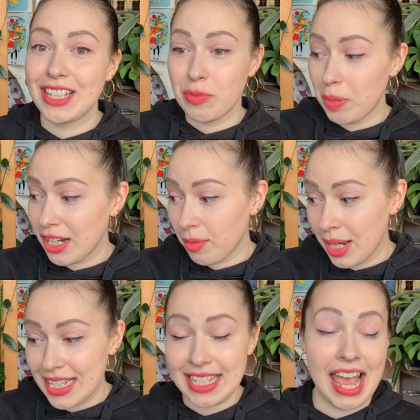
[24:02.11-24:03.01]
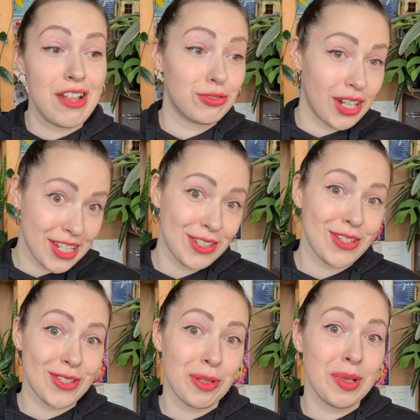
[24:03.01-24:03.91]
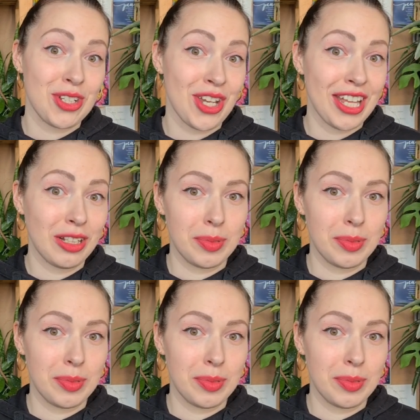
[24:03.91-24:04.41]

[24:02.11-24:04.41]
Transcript: experiments and rescues on my channel,